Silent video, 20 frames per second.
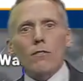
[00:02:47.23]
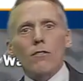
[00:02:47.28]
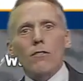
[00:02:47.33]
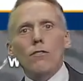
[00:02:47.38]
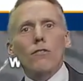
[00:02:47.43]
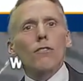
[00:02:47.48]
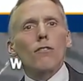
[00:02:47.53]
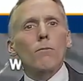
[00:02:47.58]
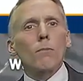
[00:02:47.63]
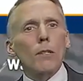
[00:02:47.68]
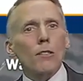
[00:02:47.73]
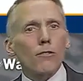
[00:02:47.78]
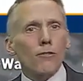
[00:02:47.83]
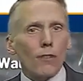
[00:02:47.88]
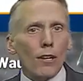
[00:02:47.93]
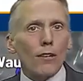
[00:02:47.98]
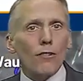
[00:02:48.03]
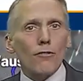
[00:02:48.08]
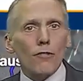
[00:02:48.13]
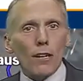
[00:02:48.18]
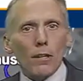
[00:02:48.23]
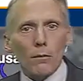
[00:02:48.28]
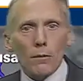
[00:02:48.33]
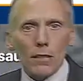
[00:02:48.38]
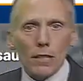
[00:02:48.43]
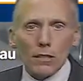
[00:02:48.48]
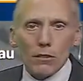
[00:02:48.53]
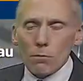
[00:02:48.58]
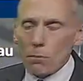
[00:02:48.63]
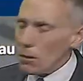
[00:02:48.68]
just as much sunshine
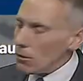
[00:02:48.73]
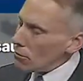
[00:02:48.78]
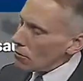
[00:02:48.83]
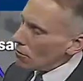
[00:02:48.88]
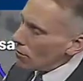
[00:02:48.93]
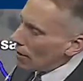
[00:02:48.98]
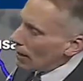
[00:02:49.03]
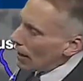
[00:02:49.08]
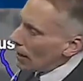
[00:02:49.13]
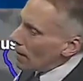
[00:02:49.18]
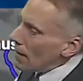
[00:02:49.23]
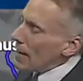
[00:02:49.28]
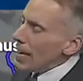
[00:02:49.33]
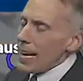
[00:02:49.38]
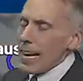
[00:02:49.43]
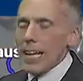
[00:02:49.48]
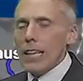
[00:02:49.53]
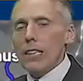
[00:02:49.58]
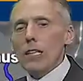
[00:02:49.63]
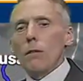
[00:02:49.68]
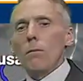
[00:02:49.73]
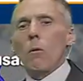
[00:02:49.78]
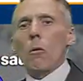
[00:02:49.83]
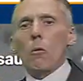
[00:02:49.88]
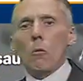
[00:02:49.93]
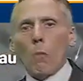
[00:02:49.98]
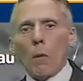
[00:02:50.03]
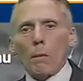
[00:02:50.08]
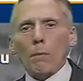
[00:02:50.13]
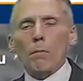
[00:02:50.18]
really as much as today and a little
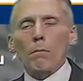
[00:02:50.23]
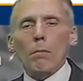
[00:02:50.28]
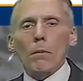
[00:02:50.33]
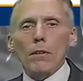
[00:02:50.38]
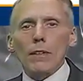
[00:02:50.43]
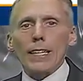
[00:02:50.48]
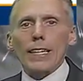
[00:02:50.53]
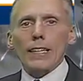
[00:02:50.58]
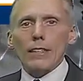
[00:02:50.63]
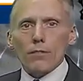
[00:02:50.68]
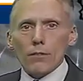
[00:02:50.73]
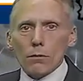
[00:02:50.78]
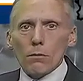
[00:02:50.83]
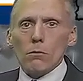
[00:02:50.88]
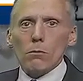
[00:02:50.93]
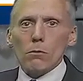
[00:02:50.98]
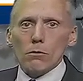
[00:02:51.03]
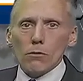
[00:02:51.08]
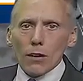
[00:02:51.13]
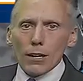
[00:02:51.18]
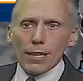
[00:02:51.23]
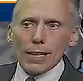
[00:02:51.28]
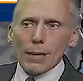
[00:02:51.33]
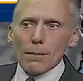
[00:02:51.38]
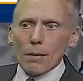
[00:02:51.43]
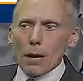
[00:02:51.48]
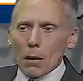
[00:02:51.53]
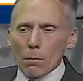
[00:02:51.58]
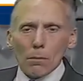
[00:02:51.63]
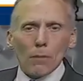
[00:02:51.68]
more warmth building in. So we're
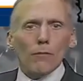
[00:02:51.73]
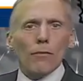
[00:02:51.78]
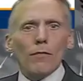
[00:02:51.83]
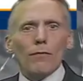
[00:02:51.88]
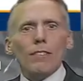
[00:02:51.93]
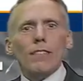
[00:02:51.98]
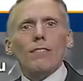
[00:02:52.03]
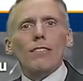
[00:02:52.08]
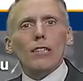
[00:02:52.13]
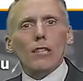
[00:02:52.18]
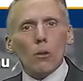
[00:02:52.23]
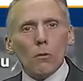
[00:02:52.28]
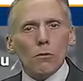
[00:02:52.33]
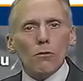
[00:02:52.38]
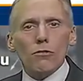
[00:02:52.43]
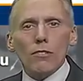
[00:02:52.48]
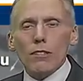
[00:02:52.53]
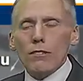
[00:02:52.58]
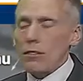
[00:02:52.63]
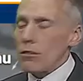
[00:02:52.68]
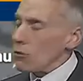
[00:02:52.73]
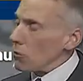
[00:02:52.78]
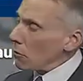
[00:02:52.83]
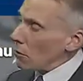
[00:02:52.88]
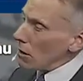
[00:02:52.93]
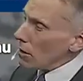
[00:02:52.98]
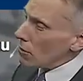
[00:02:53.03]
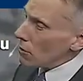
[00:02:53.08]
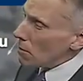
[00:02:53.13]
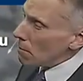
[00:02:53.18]
talking upper 50s, low 60s
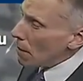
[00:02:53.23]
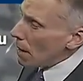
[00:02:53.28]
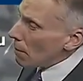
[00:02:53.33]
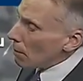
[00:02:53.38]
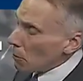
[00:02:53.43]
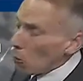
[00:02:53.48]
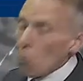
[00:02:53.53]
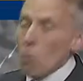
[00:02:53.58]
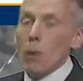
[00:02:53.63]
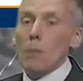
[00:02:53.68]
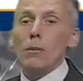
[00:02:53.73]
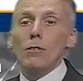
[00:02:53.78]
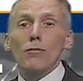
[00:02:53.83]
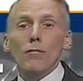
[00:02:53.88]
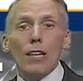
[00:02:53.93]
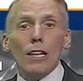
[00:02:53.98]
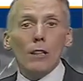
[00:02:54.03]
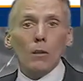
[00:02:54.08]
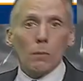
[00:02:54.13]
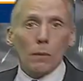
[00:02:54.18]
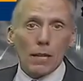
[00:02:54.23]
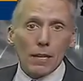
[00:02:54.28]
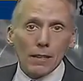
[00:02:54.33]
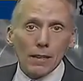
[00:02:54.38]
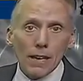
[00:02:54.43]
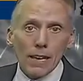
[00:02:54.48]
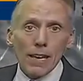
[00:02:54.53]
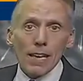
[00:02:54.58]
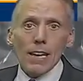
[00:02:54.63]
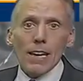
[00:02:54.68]
across the map. The warmest day of the
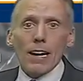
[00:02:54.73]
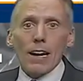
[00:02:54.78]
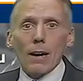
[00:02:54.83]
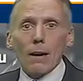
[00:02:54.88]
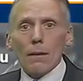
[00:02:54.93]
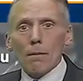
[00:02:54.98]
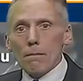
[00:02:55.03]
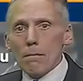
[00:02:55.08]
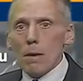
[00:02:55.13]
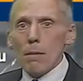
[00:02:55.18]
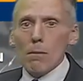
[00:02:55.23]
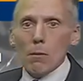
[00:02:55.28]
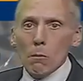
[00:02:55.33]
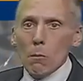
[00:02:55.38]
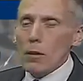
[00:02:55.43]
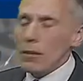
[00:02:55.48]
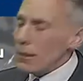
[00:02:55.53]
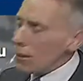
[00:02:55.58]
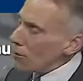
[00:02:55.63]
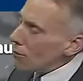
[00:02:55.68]
week, uh, maybe one of the